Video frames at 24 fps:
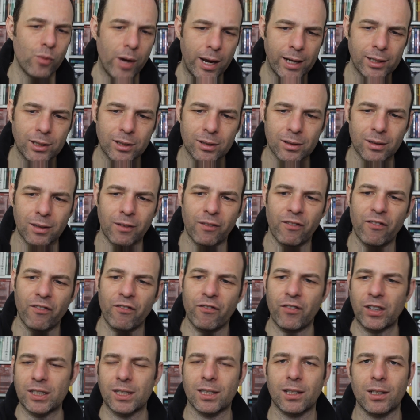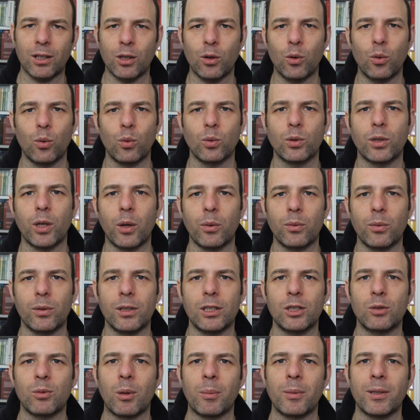wrestle and physically hold down
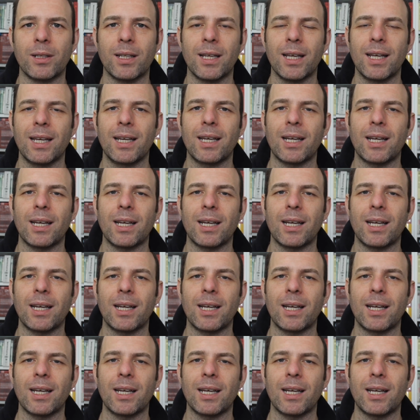these women